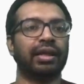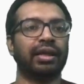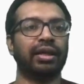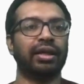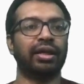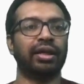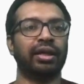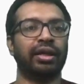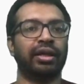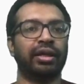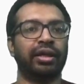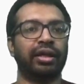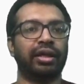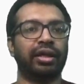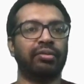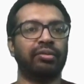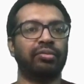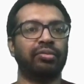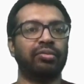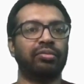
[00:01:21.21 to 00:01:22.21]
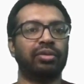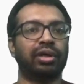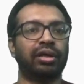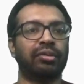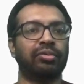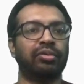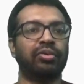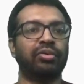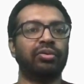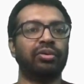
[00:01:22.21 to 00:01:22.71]
And
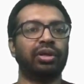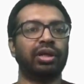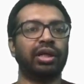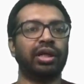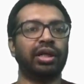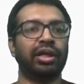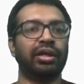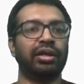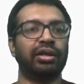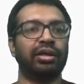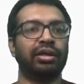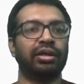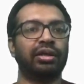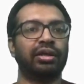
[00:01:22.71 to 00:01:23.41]
I'm going to write,